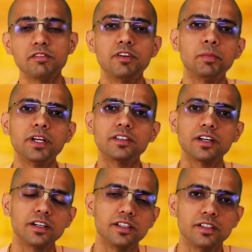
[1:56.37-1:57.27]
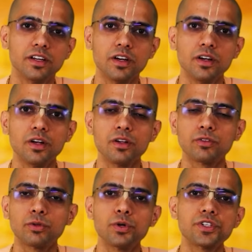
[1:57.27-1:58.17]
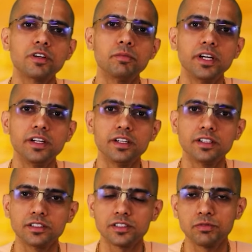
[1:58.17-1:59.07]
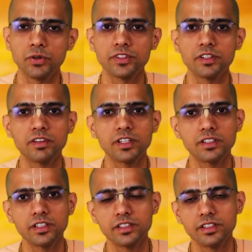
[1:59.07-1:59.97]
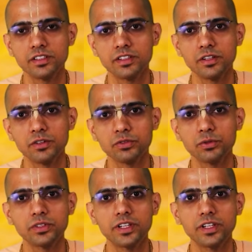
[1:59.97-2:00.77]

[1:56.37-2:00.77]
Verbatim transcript: Viparitani. Social media was invented so